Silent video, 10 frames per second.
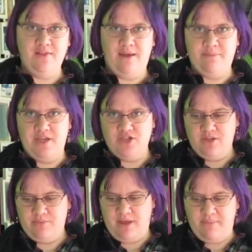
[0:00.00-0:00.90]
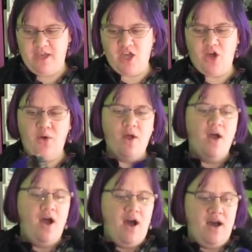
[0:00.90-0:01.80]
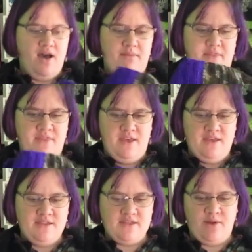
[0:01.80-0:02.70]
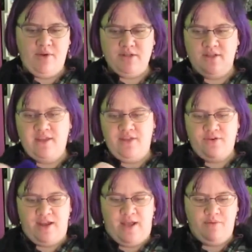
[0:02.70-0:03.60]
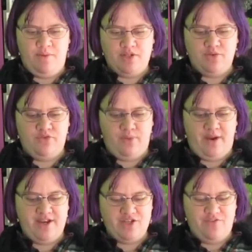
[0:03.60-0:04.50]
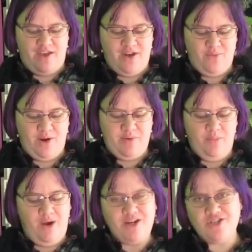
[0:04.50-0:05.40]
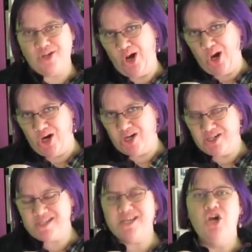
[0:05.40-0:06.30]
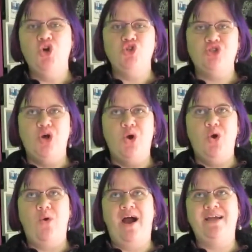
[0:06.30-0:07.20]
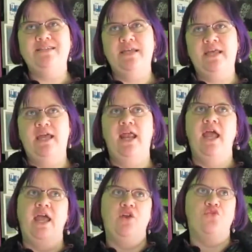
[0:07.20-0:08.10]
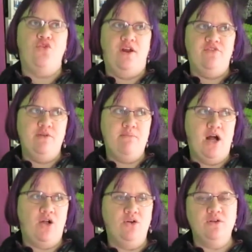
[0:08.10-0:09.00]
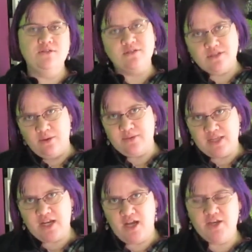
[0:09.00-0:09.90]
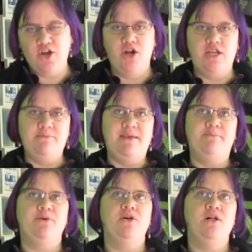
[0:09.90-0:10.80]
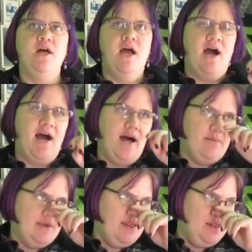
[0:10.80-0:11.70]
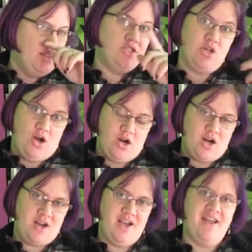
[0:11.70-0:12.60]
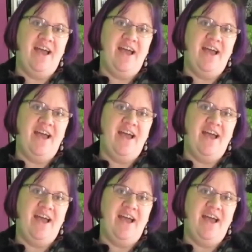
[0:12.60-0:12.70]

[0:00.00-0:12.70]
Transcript: Let Peachlet Play Bingo. Um, this I worked on the other night. We went to a 4-H event where we watched cars. So I did it in front of the muggles, so the non-yarny people, um, in the dark,